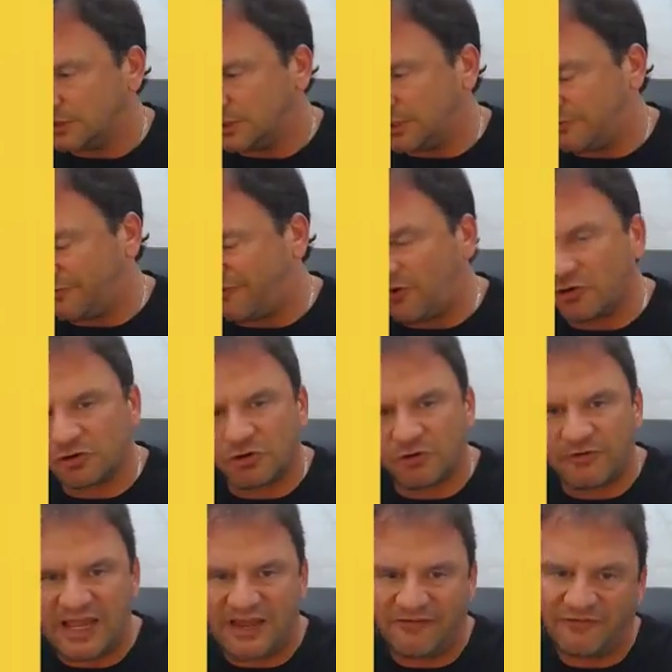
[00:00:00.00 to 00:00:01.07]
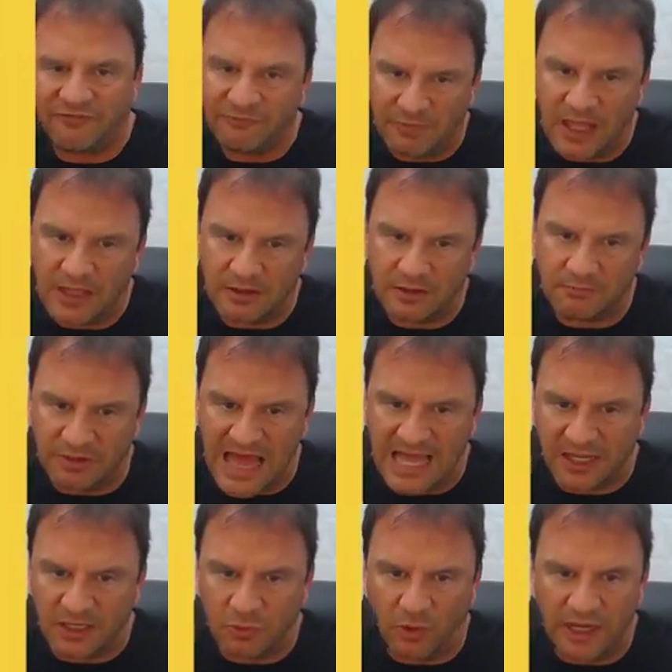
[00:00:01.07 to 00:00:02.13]
The photograph,
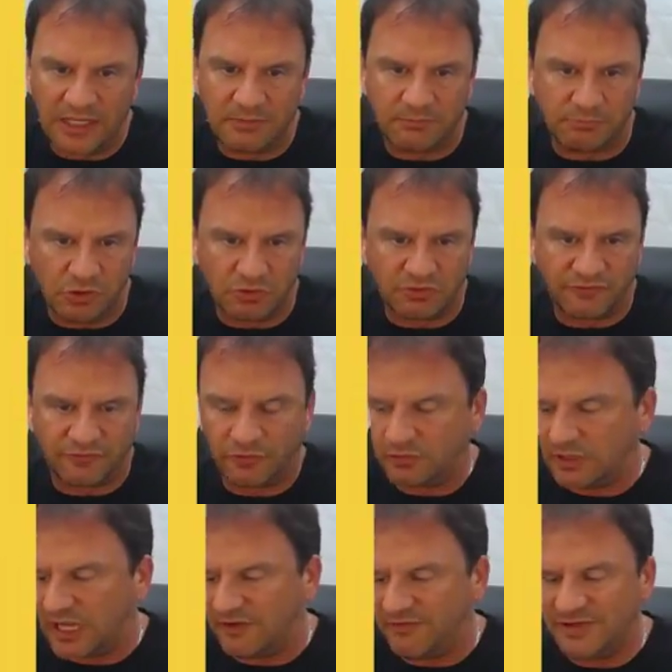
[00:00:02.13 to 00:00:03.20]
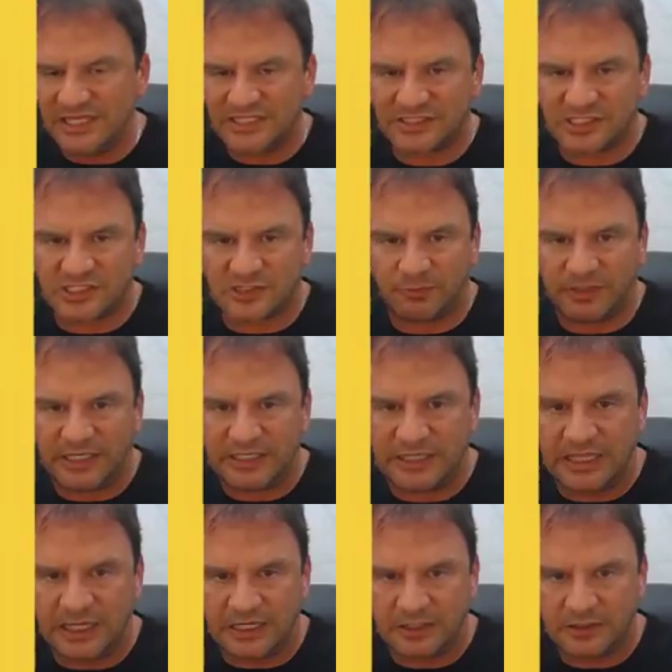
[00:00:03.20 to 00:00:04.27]
black and white, beautiful. Everything's displayed
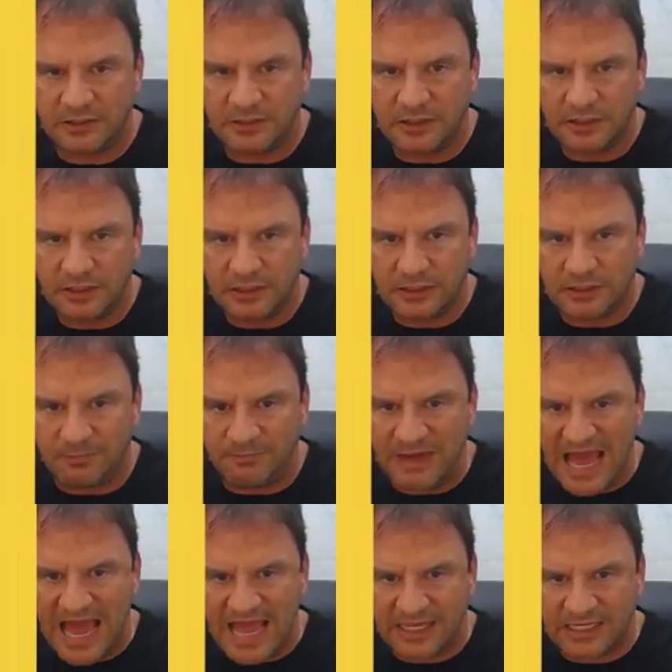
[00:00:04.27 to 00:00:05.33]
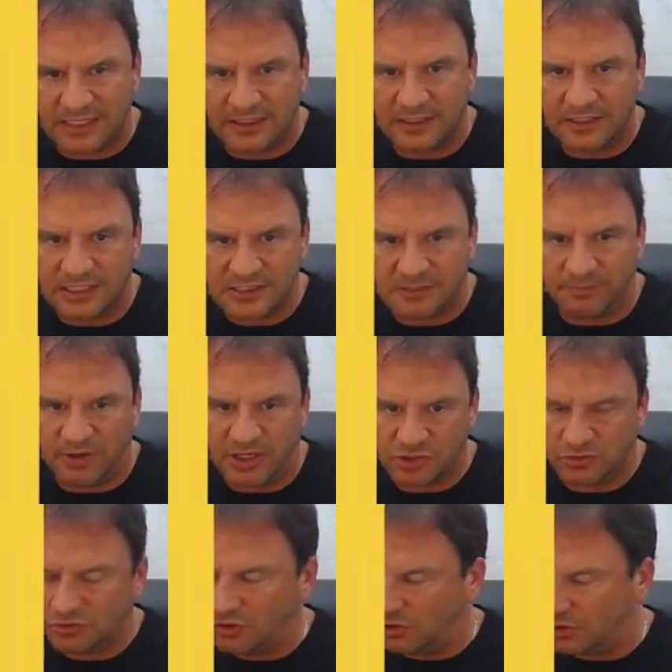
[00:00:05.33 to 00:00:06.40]
there. The back is a
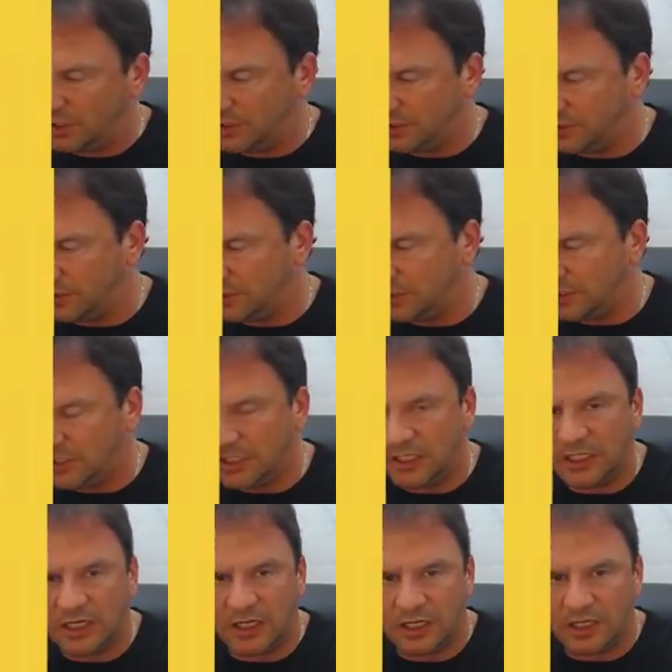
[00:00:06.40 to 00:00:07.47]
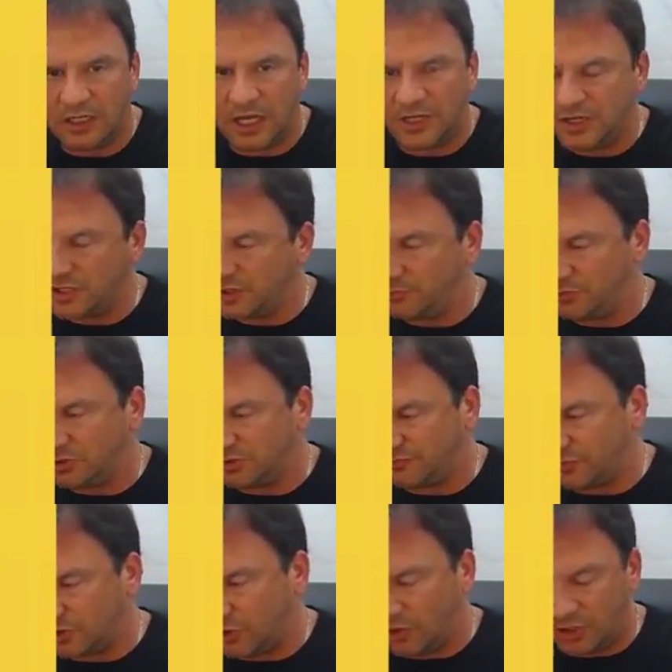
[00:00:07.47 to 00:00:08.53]
puzzle card. Another
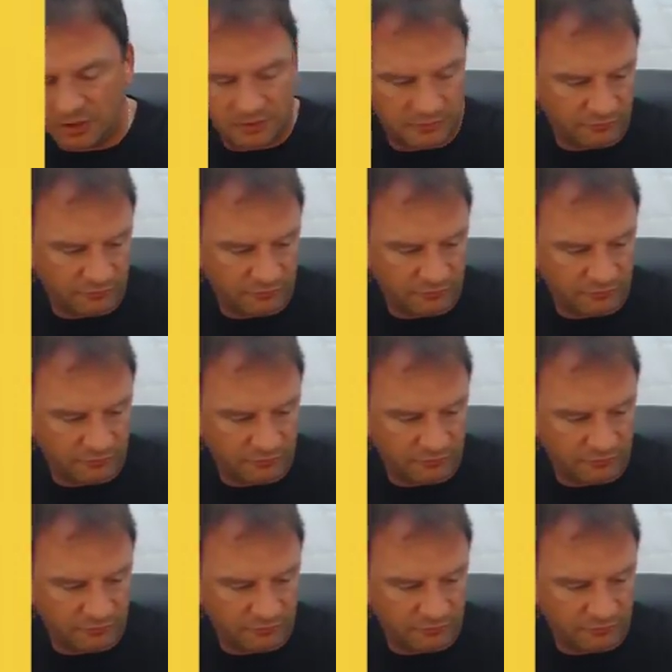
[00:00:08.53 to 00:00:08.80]
beautiful card.